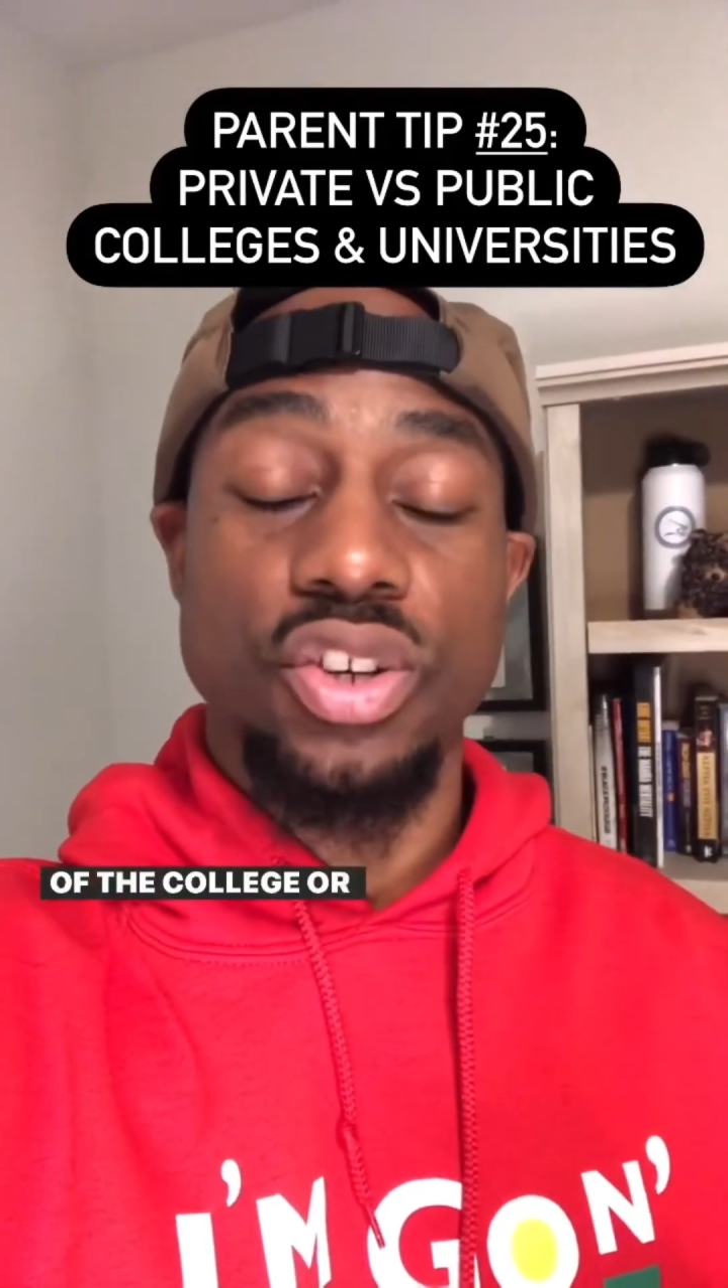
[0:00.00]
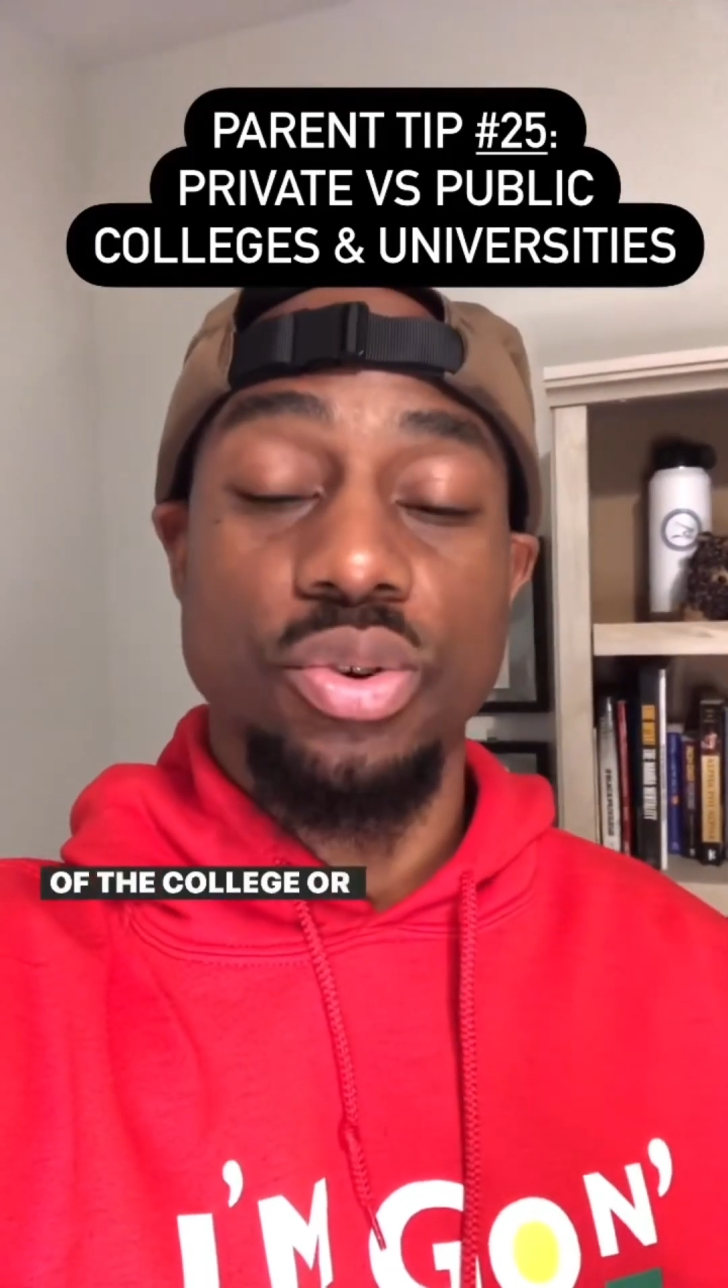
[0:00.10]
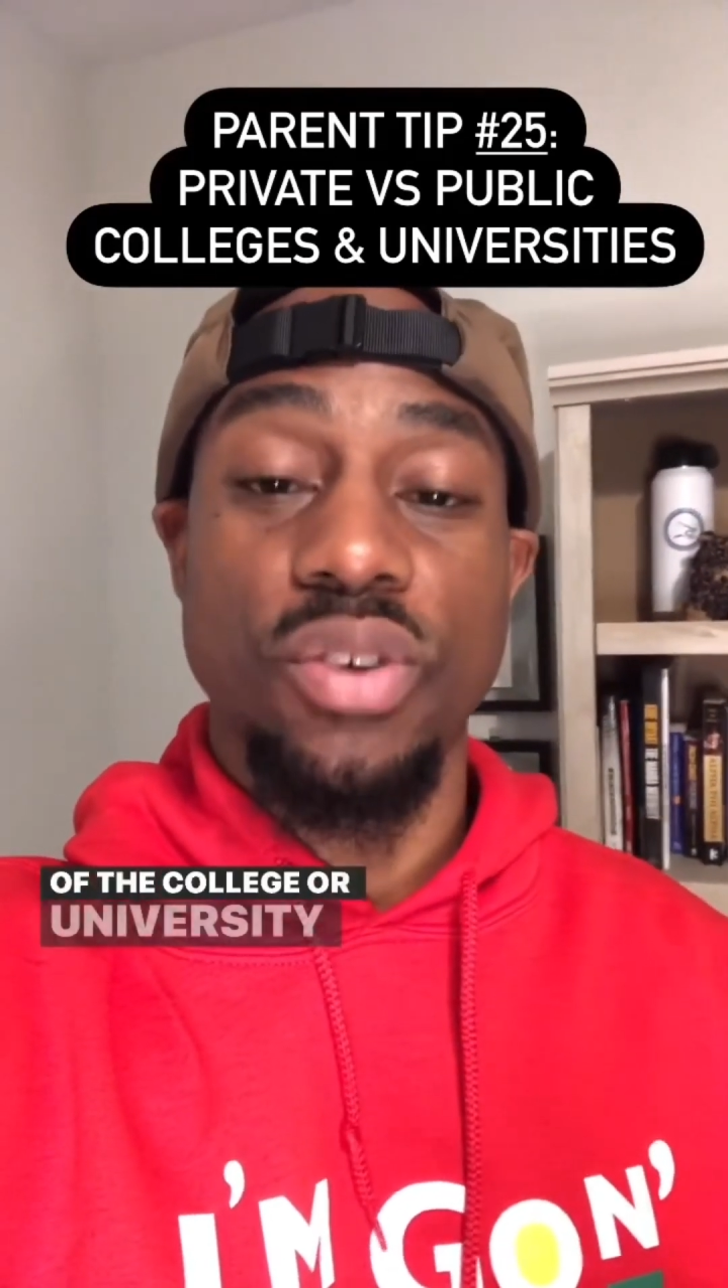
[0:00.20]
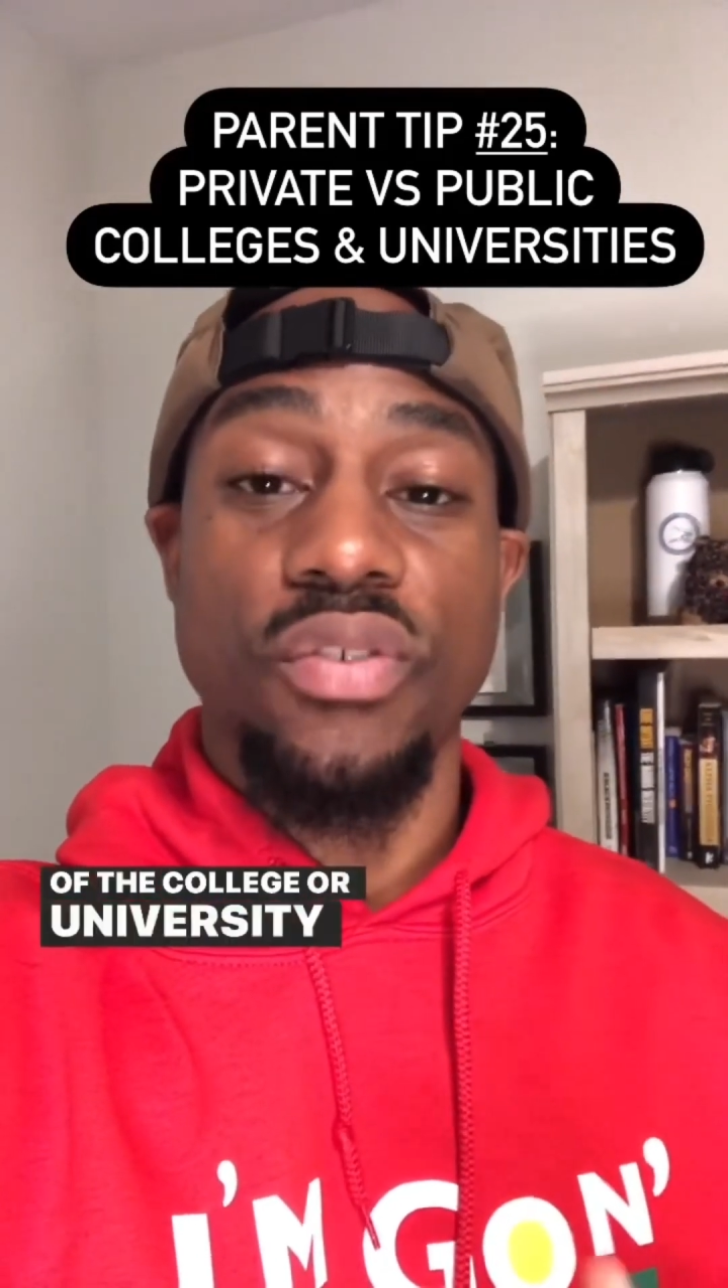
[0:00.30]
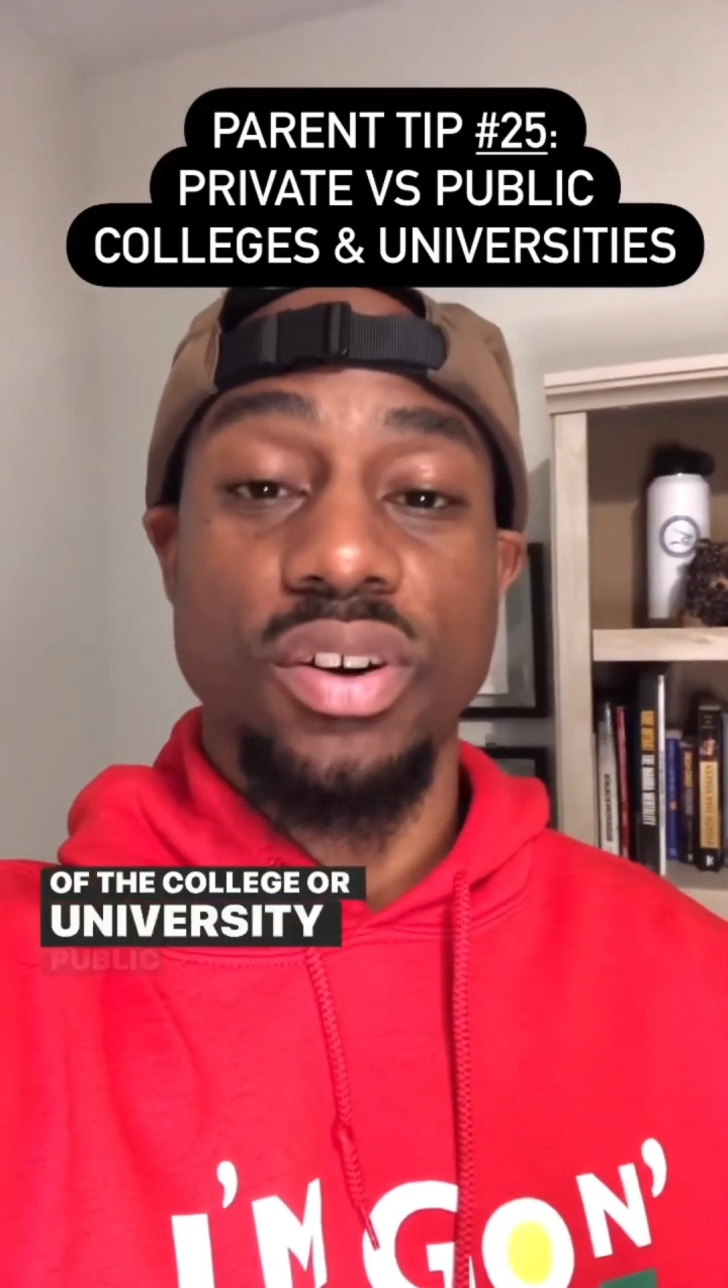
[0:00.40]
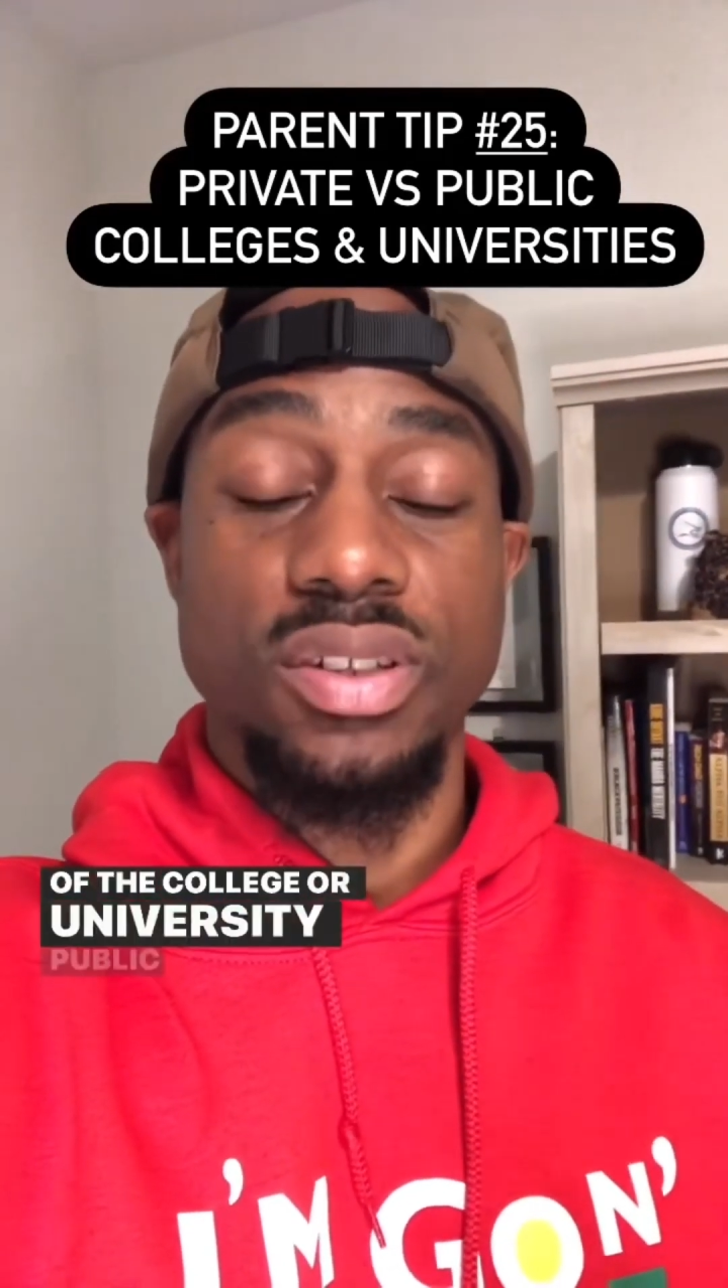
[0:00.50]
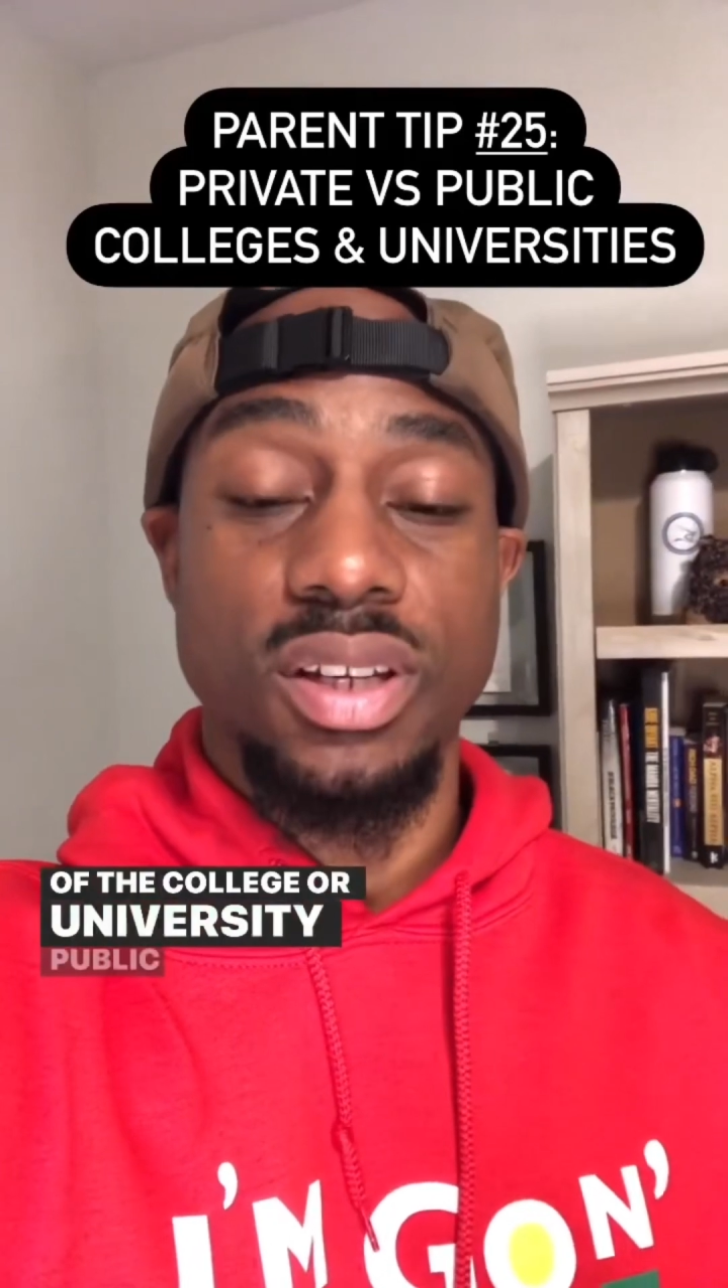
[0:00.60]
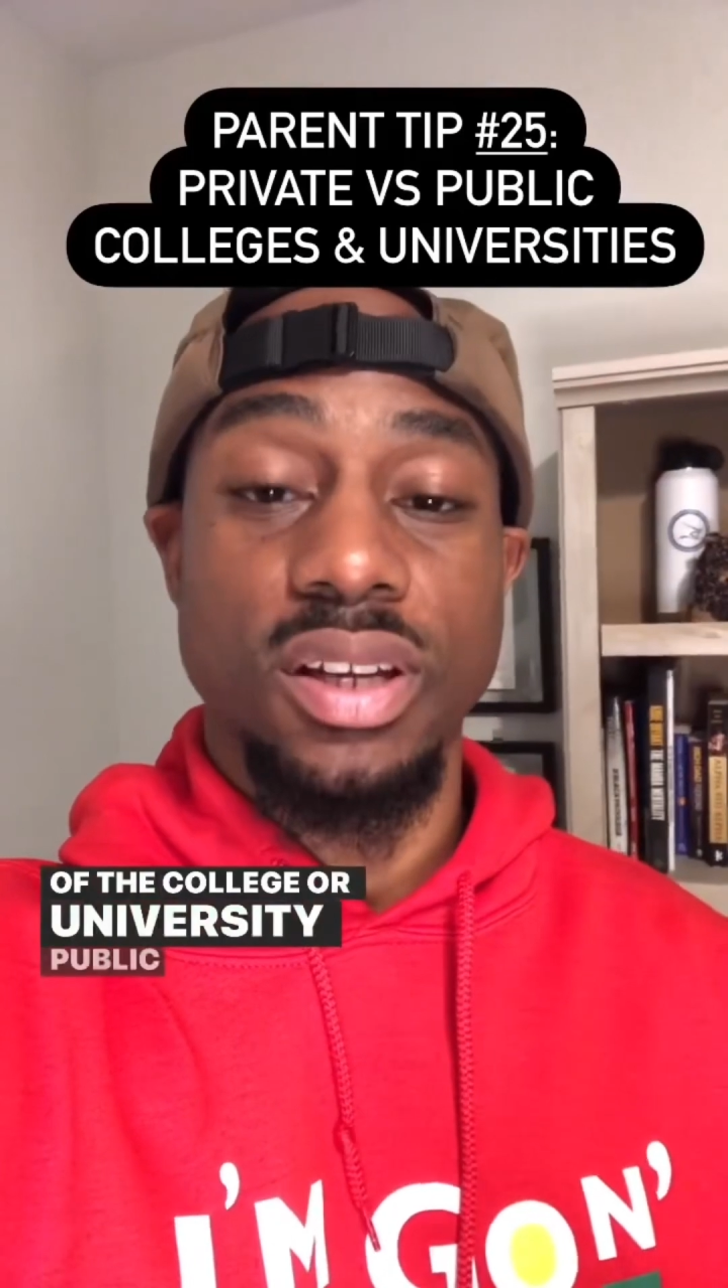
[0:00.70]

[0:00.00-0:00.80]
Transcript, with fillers: or university.